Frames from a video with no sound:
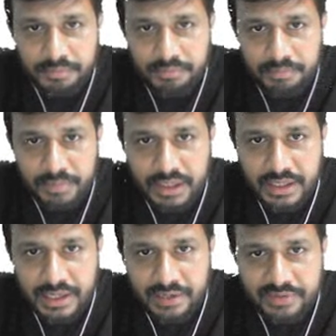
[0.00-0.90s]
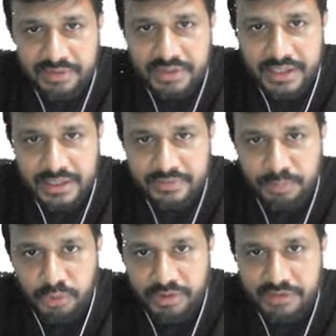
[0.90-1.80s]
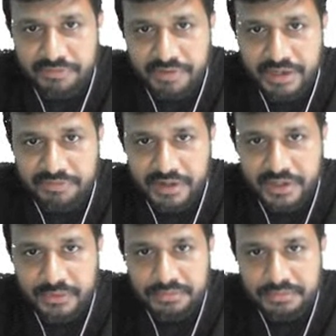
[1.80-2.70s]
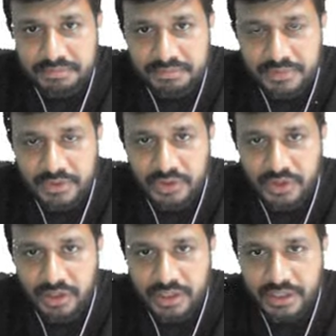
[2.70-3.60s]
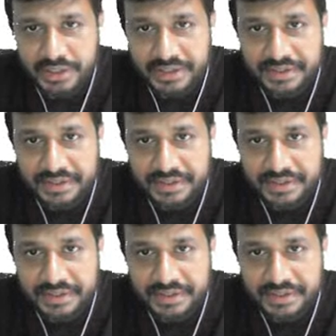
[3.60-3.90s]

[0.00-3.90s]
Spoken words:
But as everything is provided free for you, you're not turning.